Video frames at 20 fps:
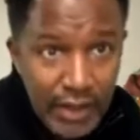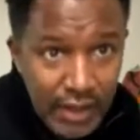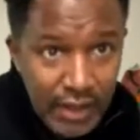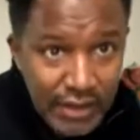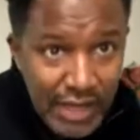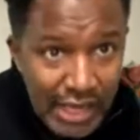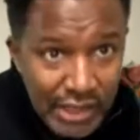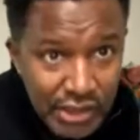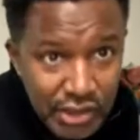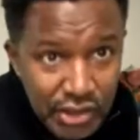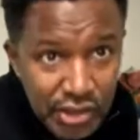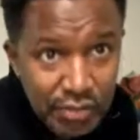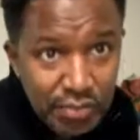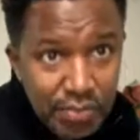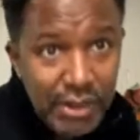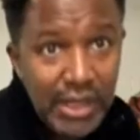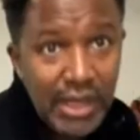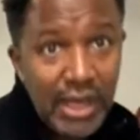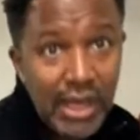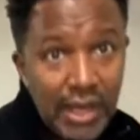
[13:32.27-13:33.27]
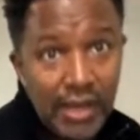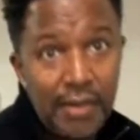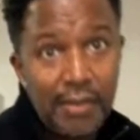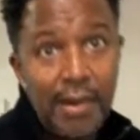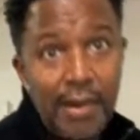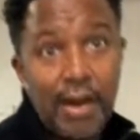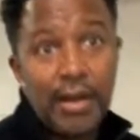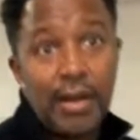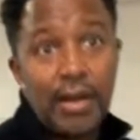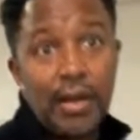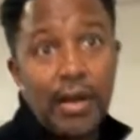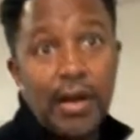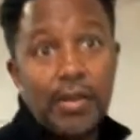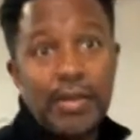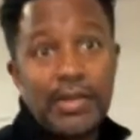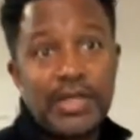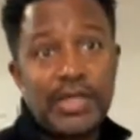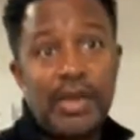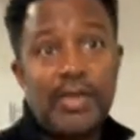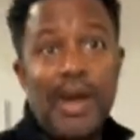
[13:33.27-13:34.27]
that should be in a monologue,
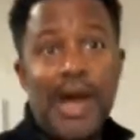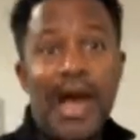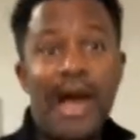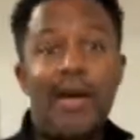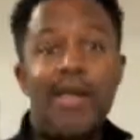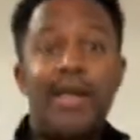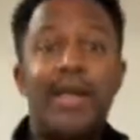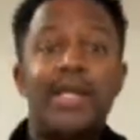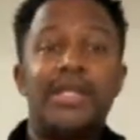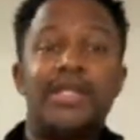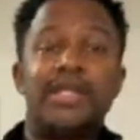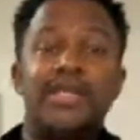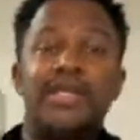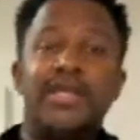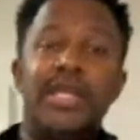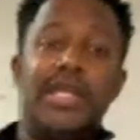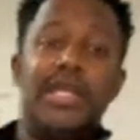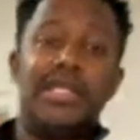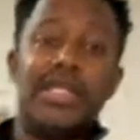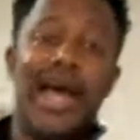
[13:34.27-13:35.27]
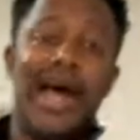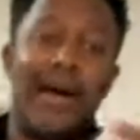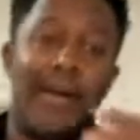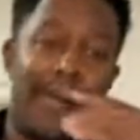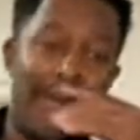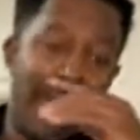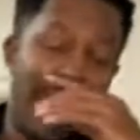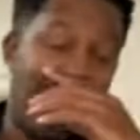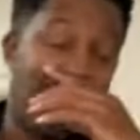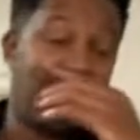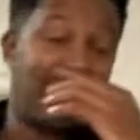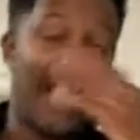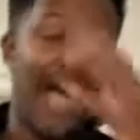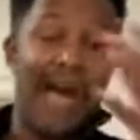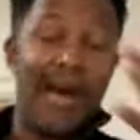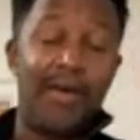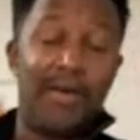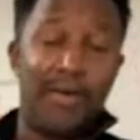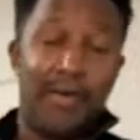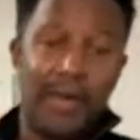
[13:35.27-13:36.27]
but somehow it sneaks out and becomes an
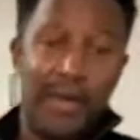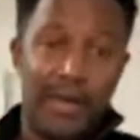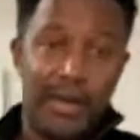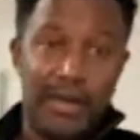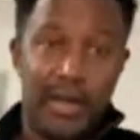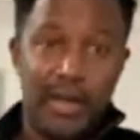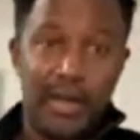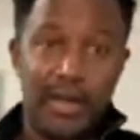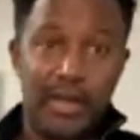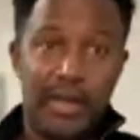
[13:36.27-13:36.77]
outer monologue.